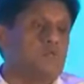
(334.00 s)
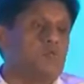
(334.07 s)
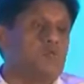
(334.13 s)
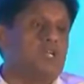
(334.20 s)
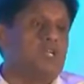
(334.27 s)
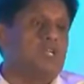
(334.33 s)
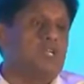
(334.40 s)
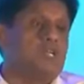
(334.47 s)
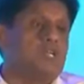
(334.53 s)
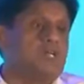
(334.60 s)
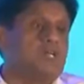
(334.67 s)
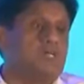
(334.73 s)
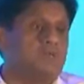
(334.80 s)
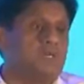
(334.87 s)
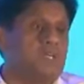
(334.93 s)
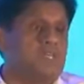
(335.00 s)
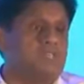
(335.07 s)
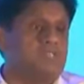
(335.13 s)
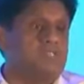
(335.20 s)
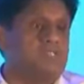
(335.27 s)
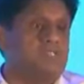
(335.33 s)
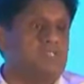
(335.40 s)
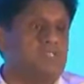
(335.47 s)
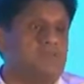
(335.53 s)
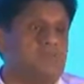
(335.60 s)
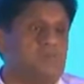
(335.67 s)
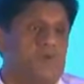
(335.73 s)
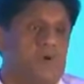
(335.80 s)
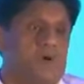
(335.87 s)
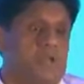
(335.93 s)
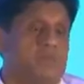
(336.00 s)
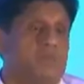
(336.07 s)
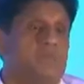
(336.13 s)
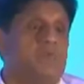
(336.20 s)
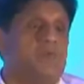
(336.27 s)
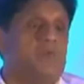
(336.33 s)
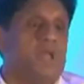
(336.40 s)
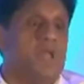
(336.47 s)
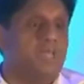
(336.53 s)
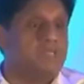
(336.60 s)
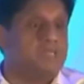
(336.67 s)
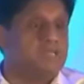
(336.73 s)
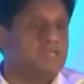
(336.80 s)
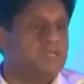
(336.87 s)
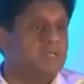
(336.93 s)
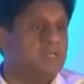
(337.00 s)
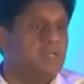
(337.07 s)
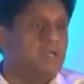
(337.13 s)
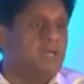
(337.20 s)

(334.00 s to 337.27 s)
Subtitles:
totally against the Fauna and Flora Act.